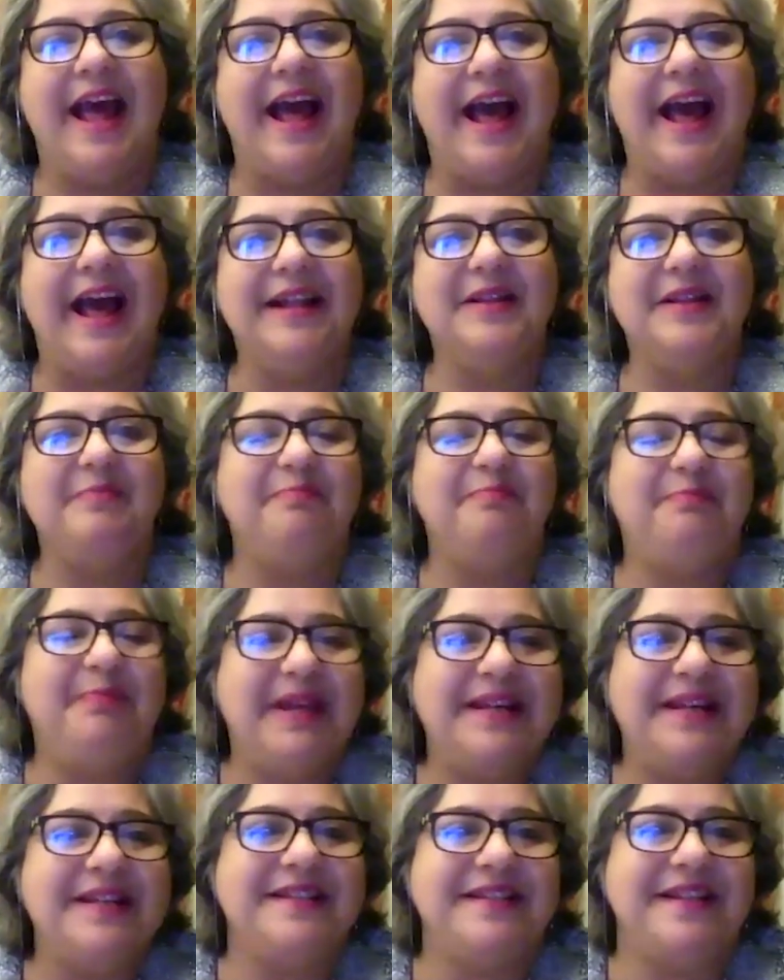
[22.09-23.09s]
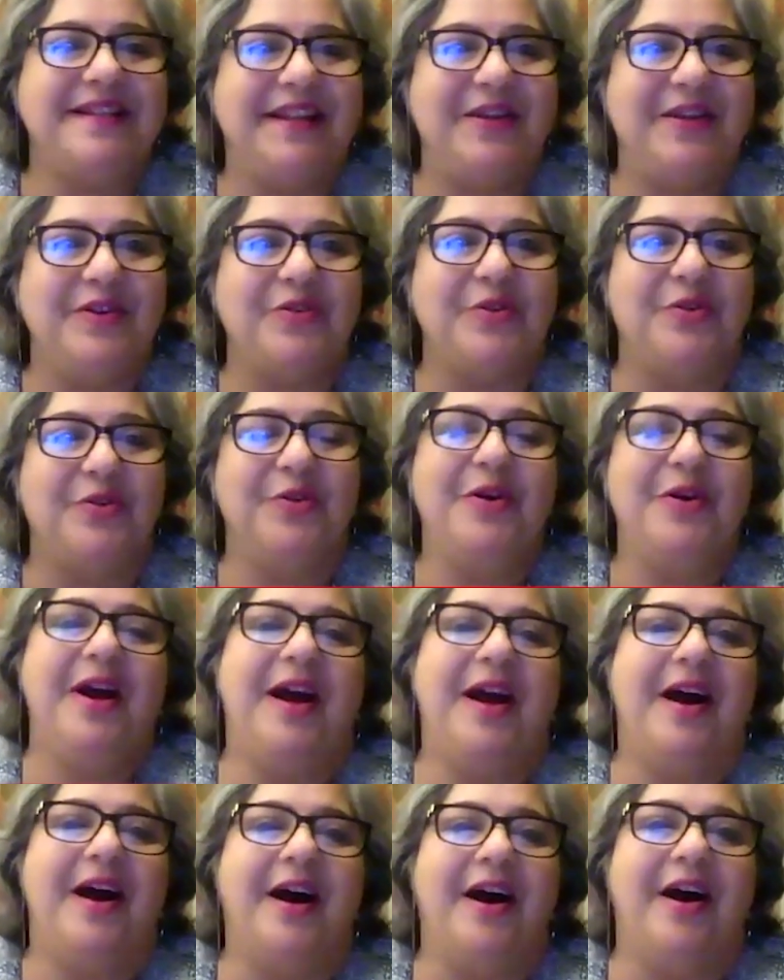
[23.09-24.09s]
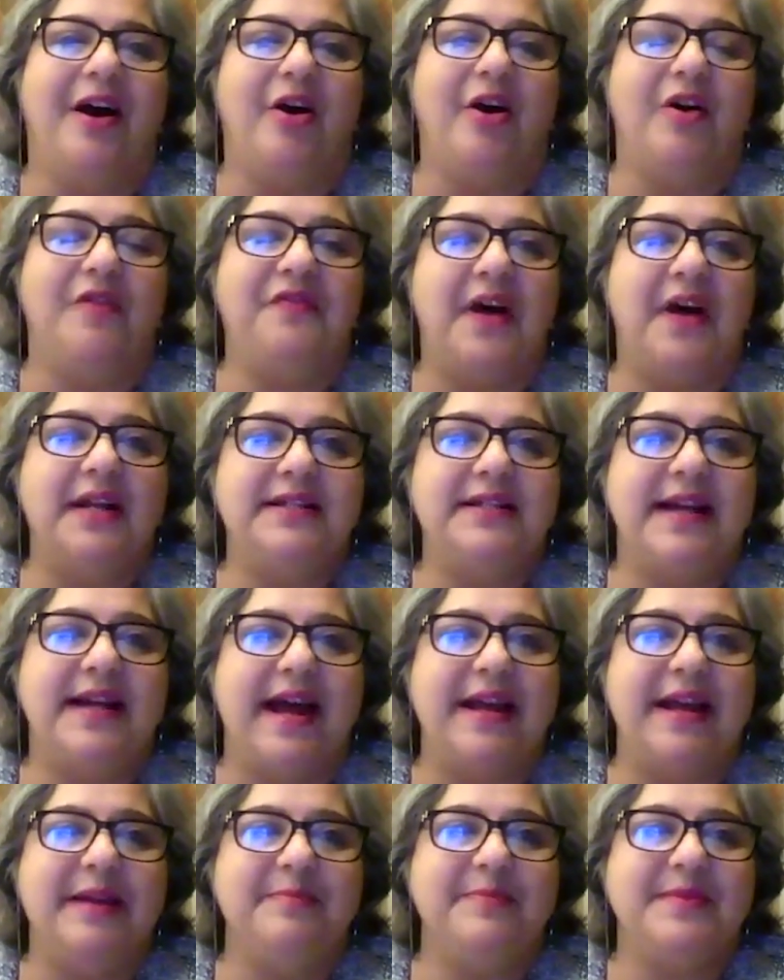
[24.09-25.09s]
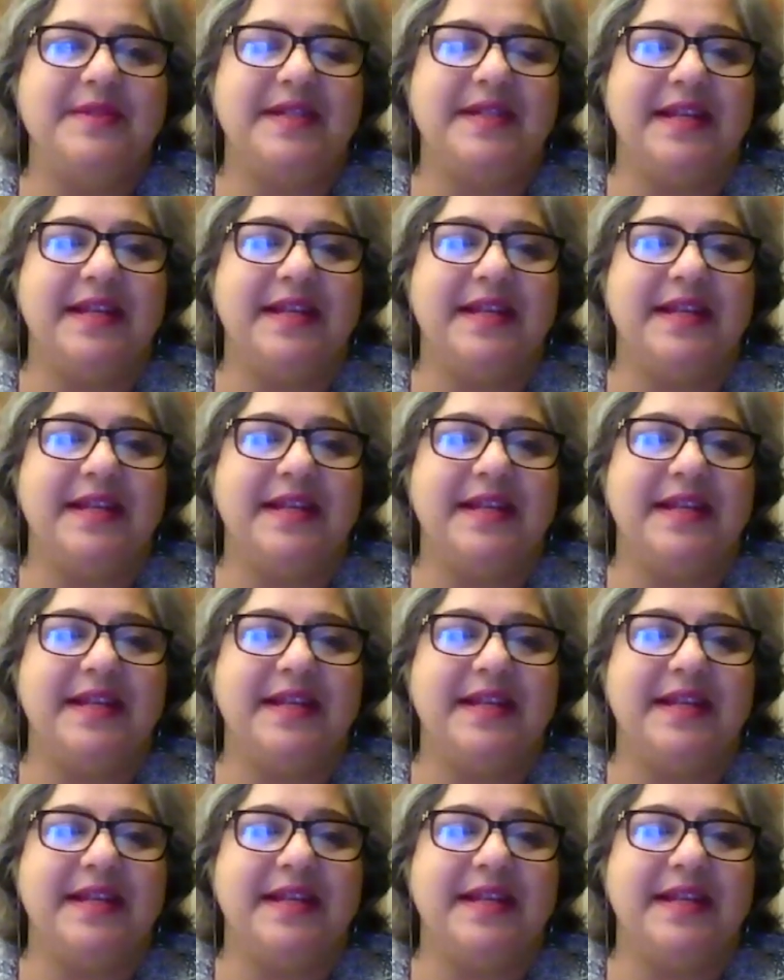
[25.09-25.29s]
and the biggest hero of our times.